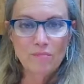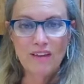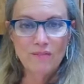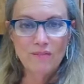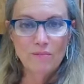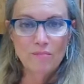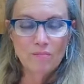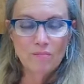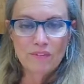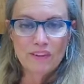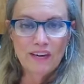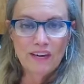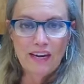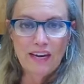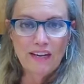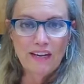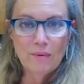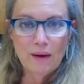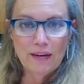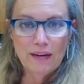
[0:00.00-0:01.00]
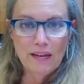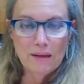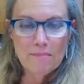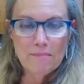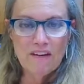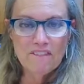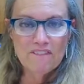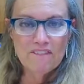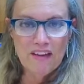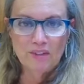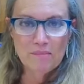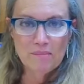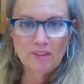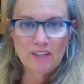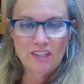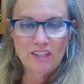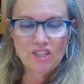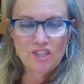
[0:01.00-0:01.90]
even than anybody in my family.